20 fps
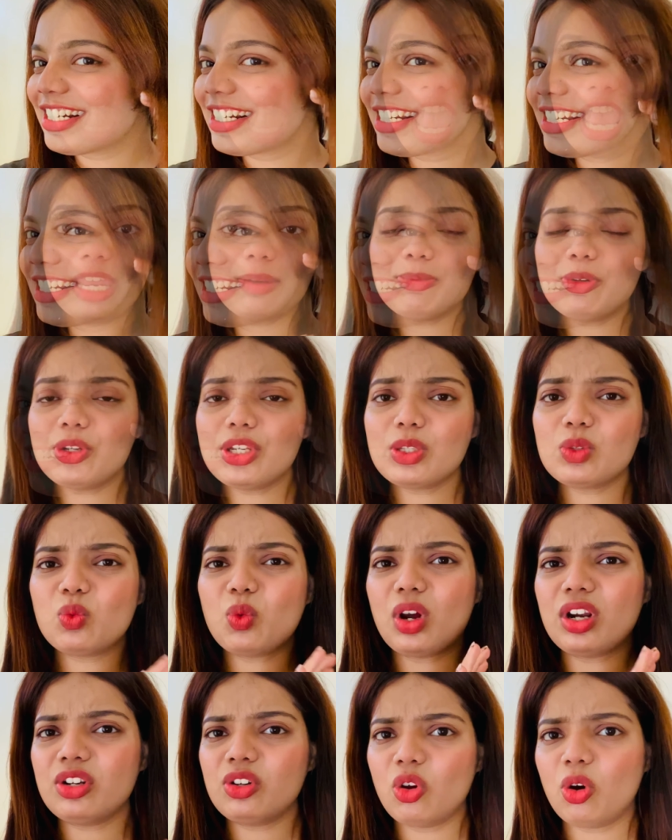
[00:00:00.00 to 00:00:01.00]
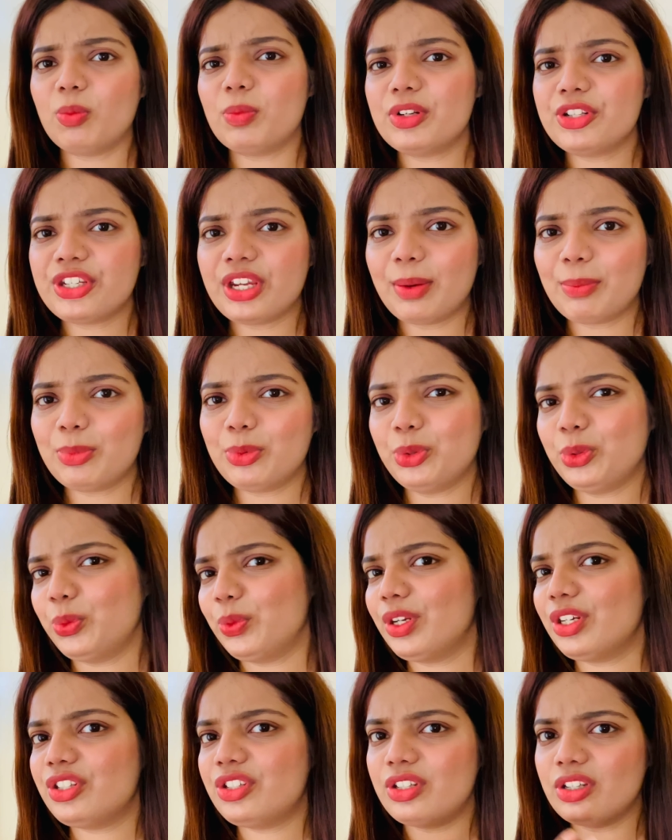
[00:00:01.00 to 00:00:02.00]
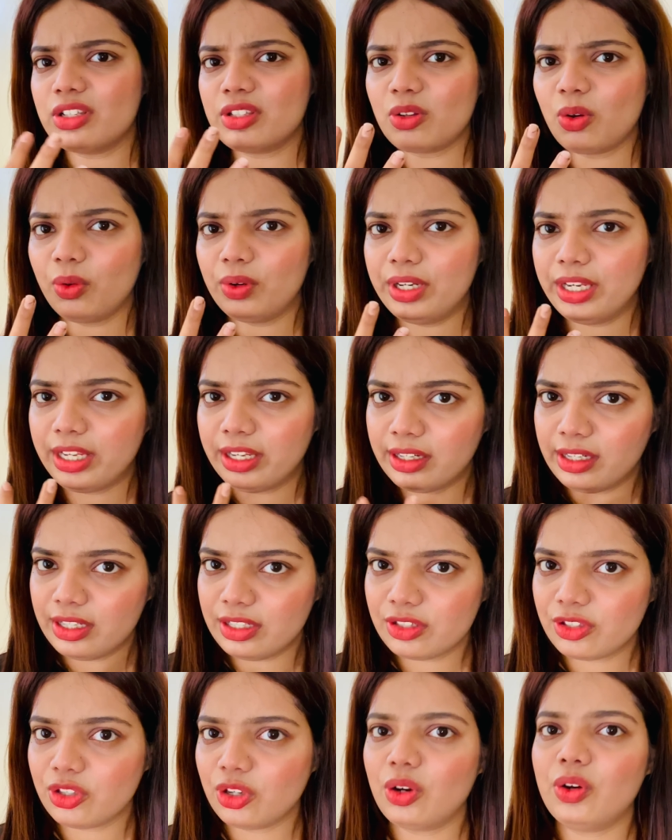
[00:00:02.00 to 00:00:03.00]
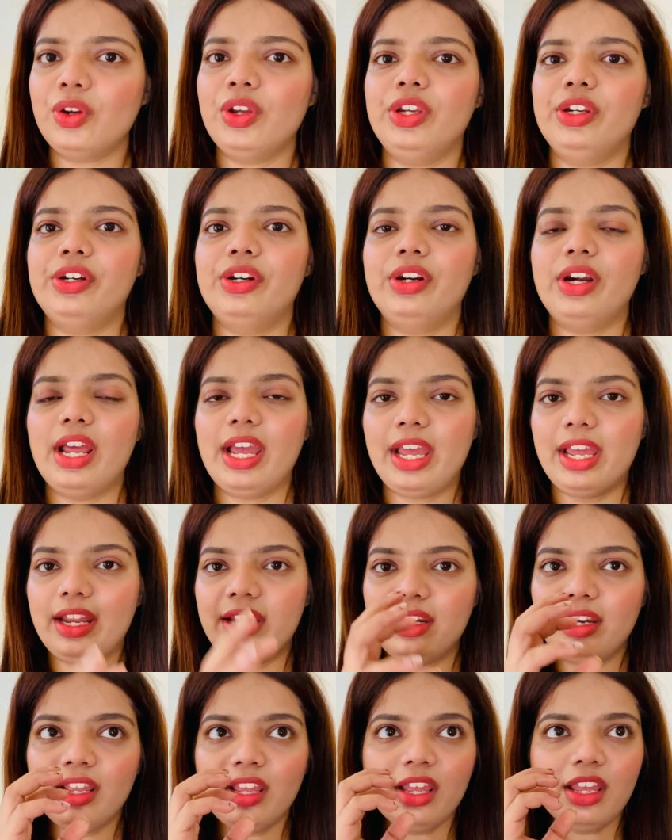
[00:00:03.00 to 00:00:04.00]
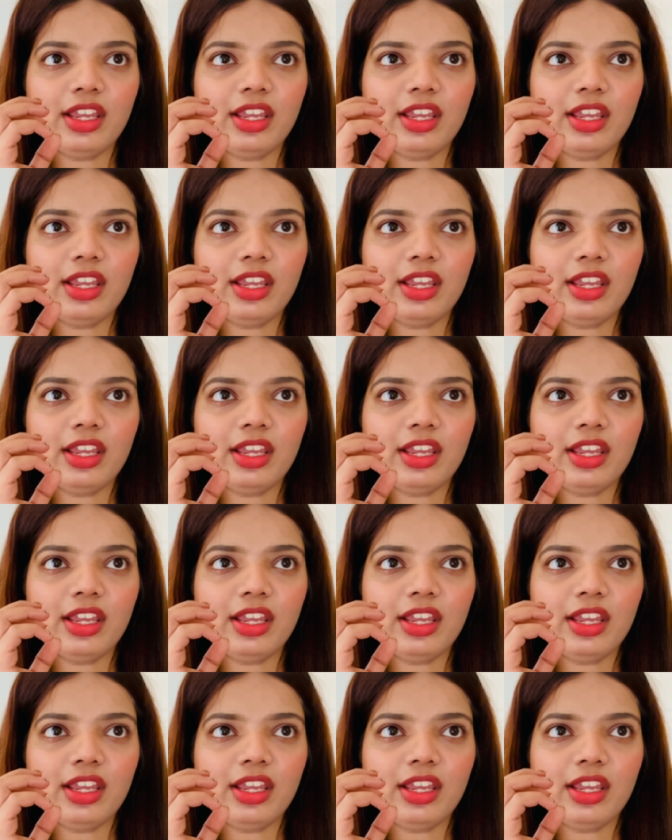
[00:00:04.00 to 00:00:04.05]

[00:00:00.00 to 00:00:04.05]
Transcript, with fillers: and is what normal shampoo do it just only cleanse your hair and